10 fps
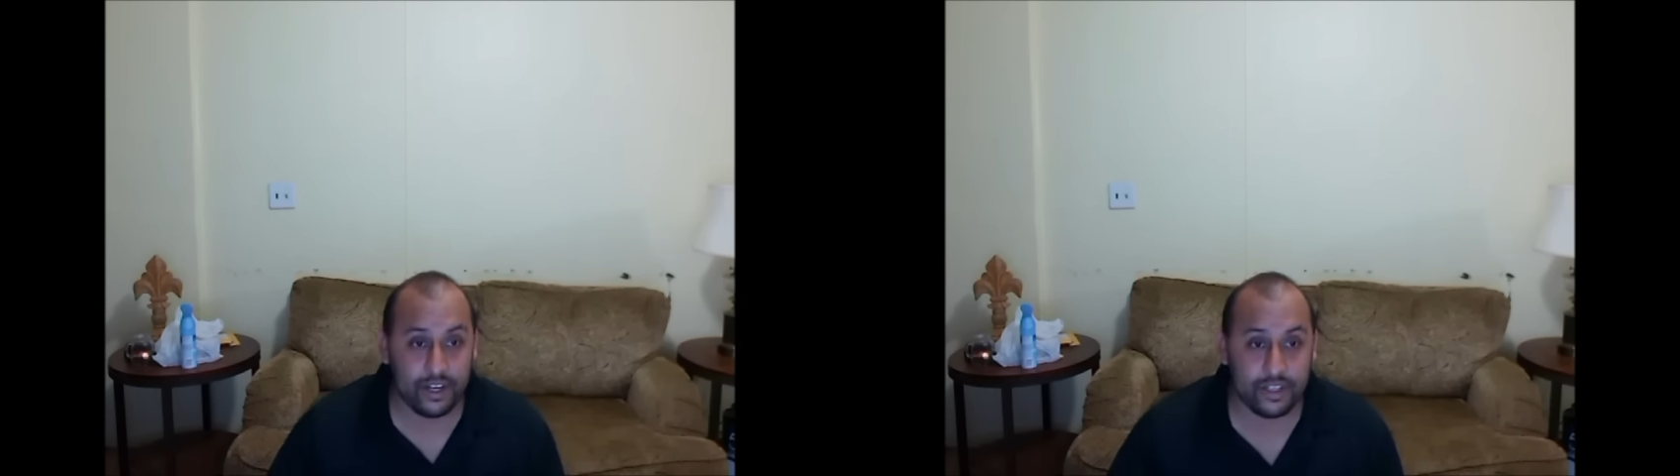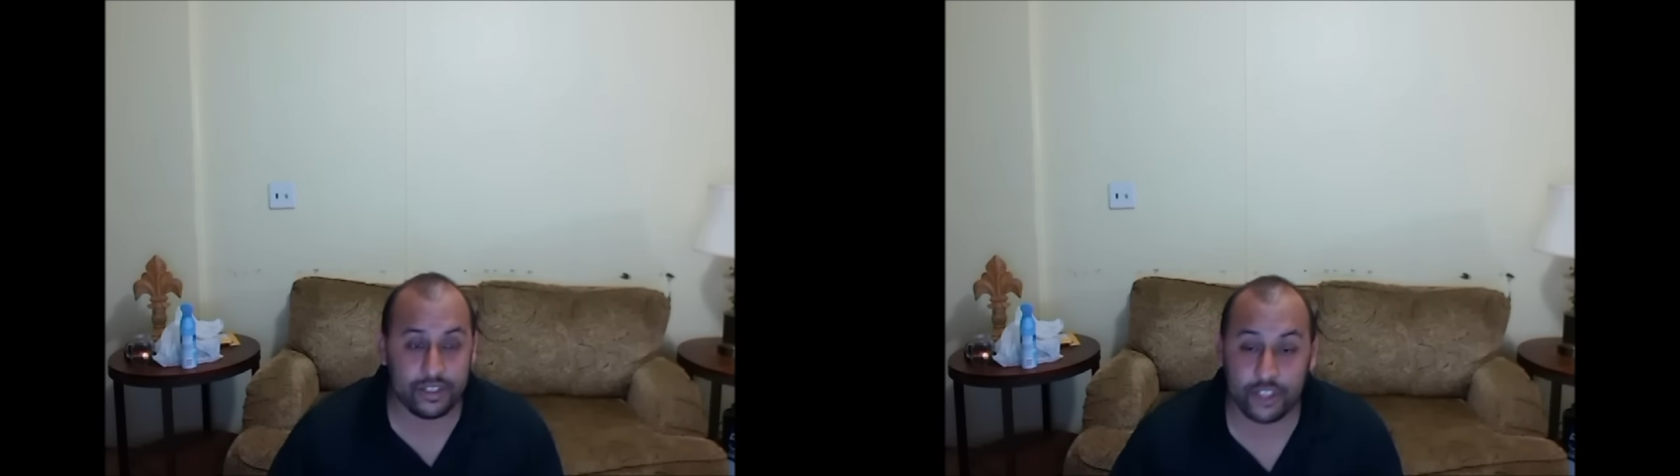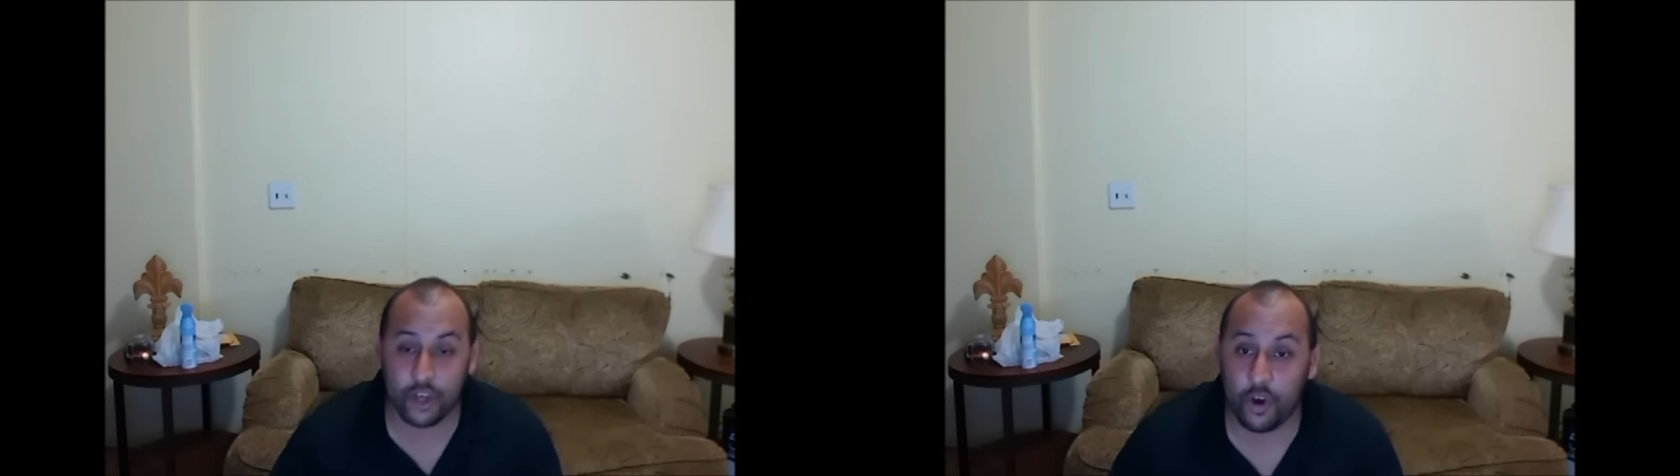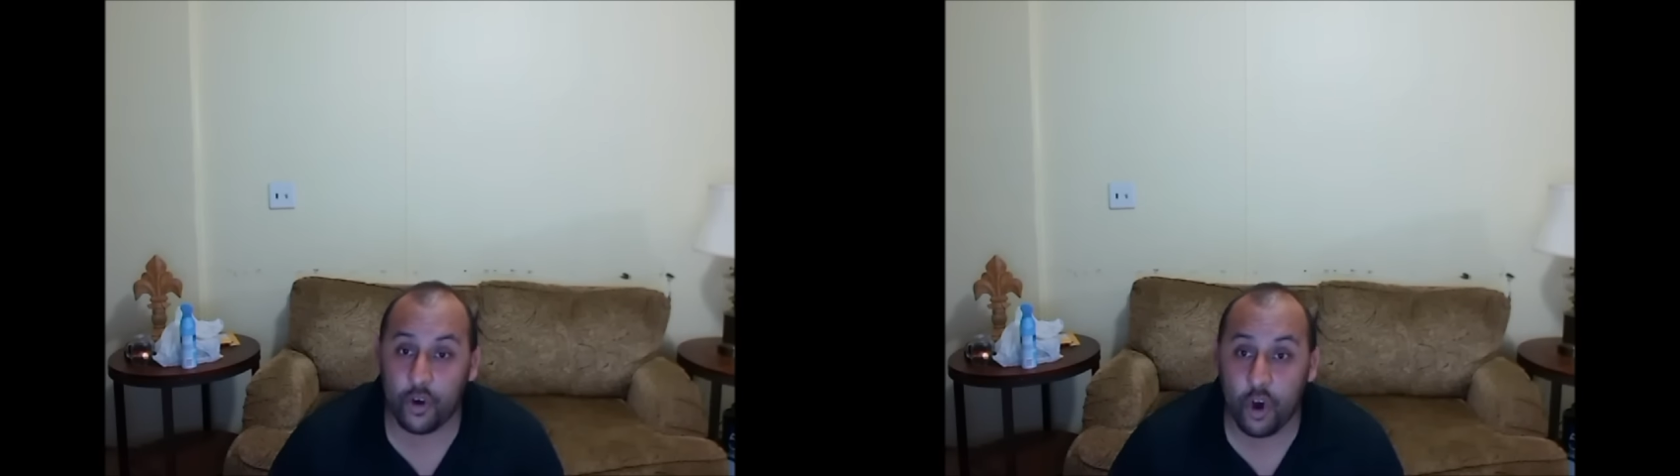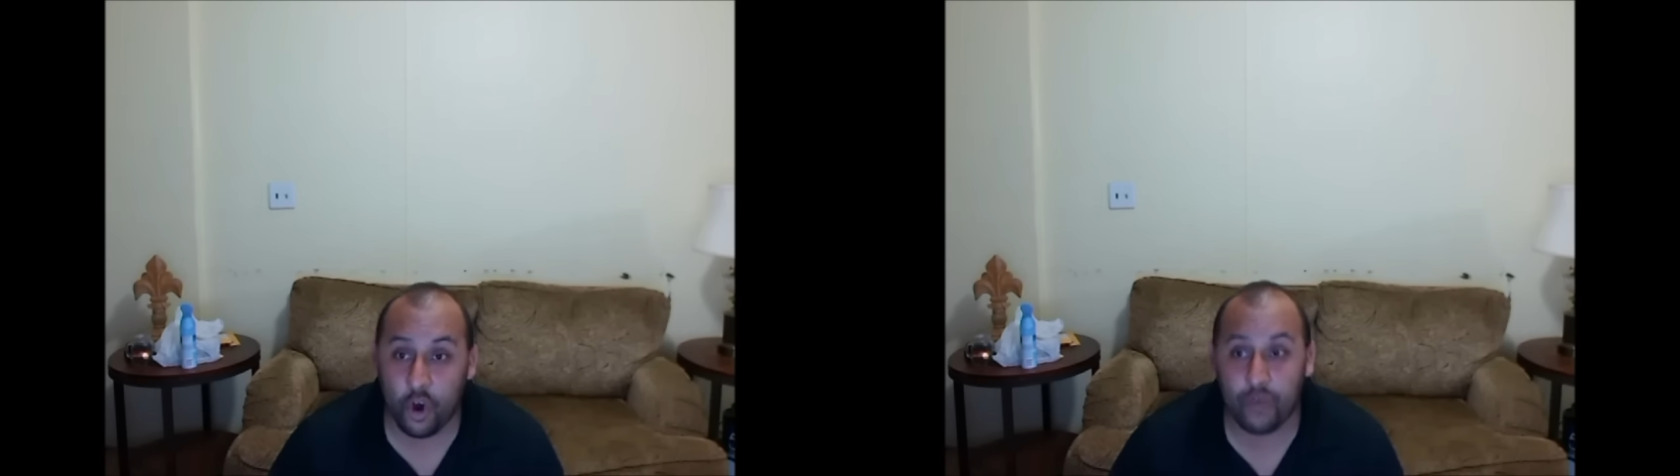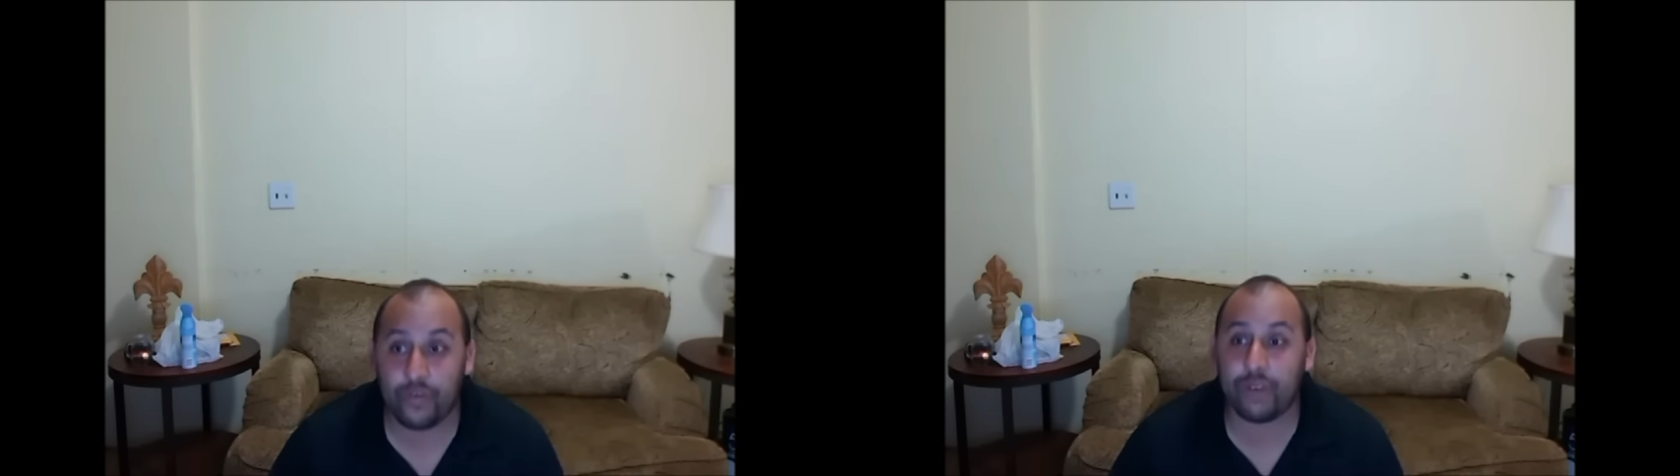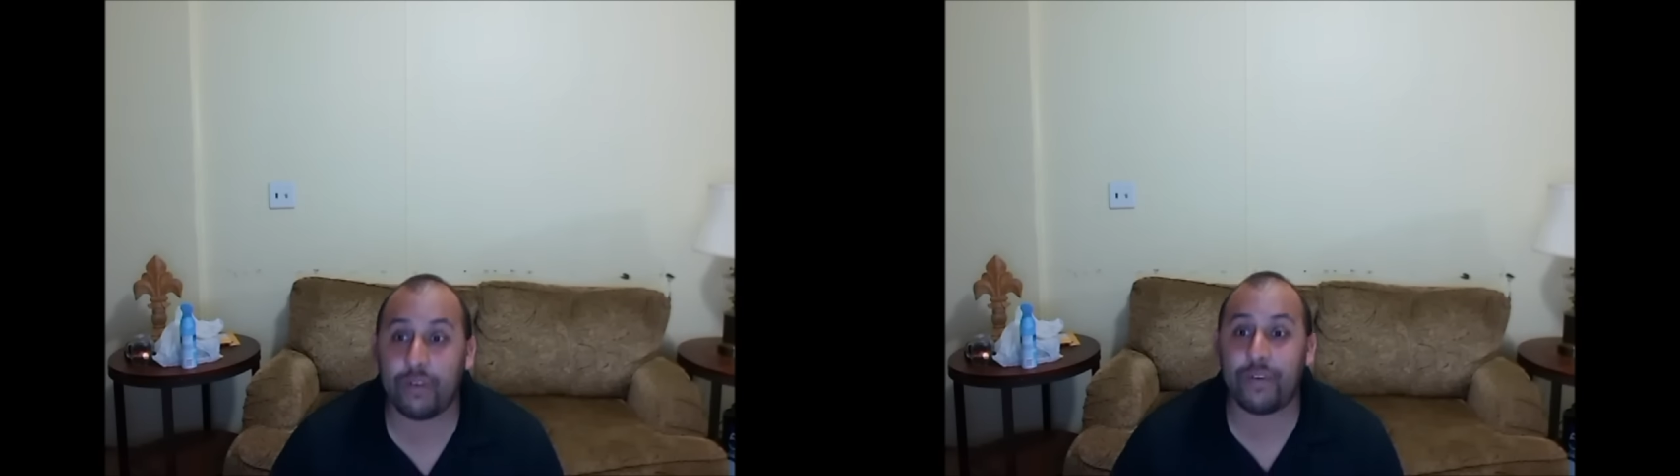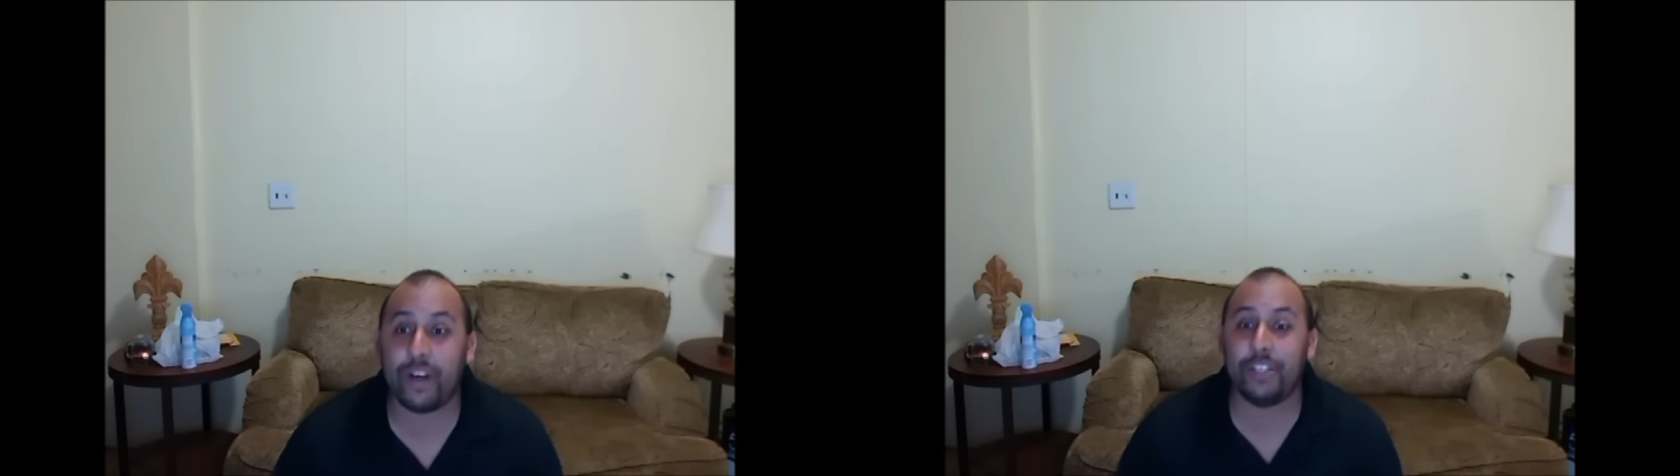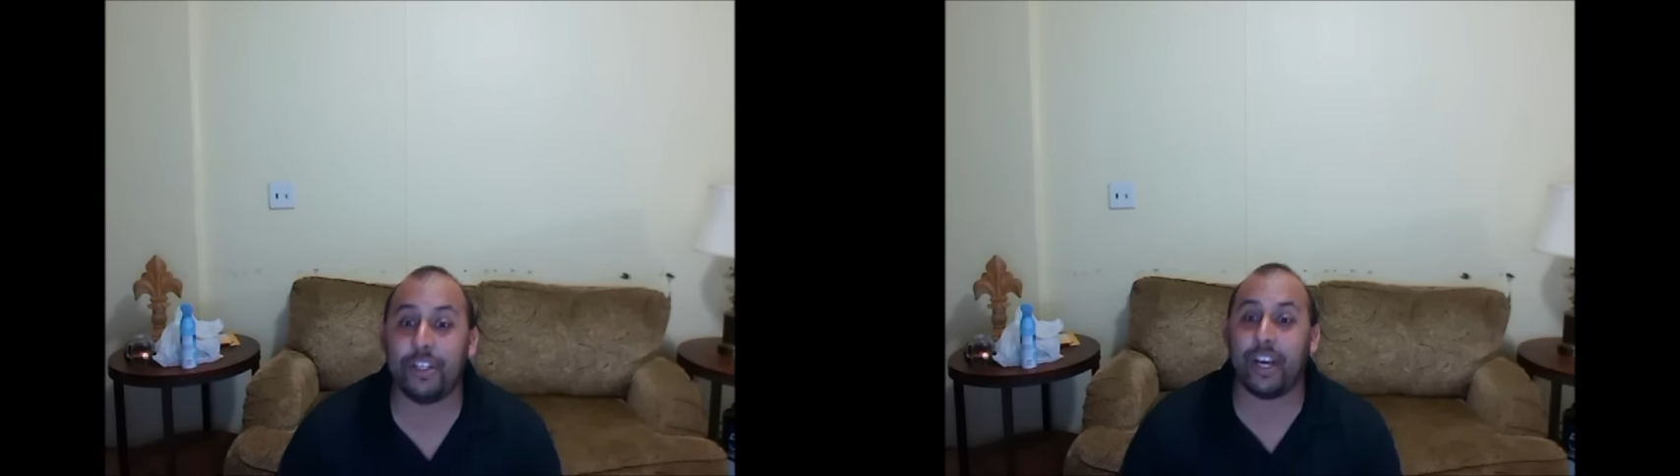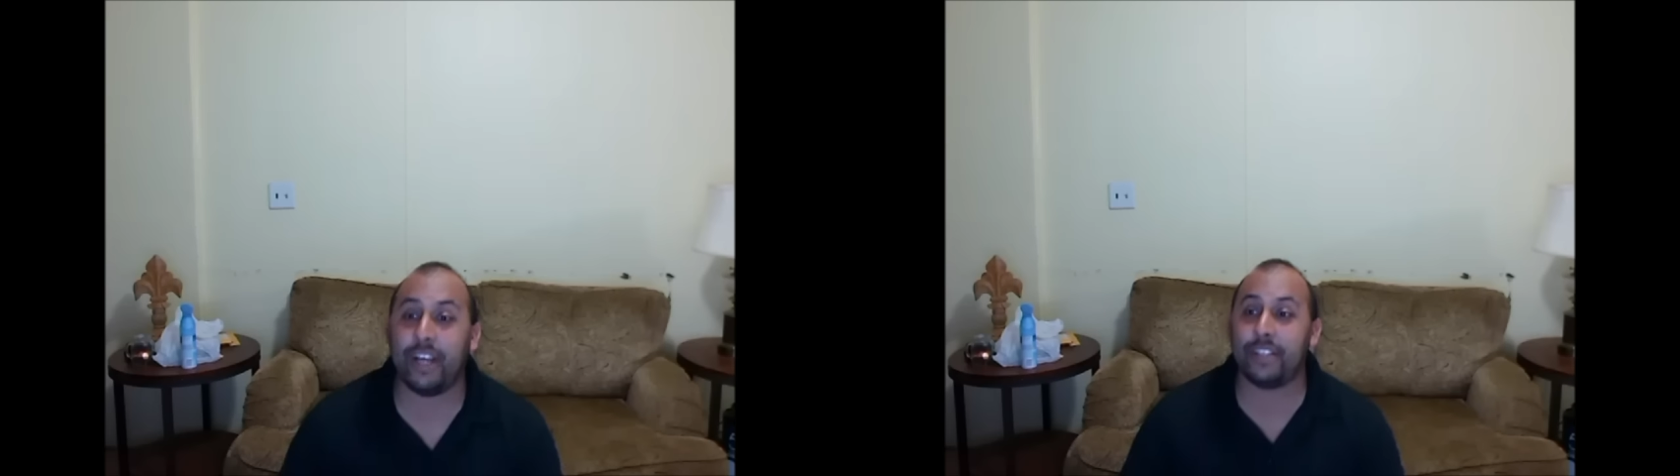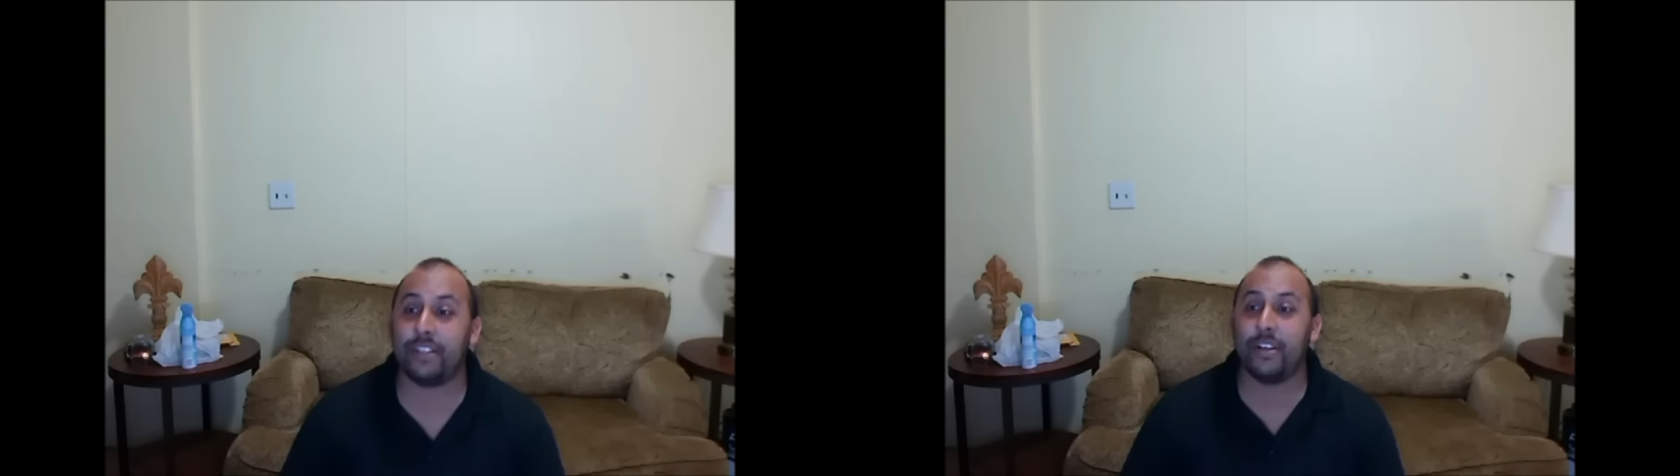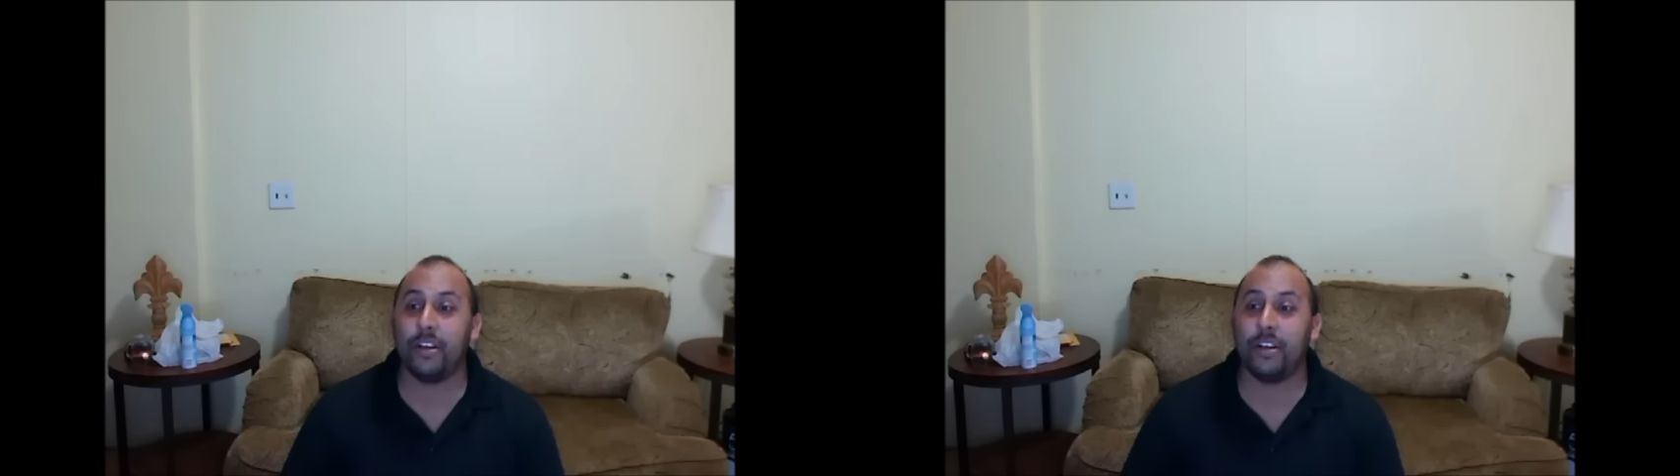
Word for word: So hopefully, I will find you guys.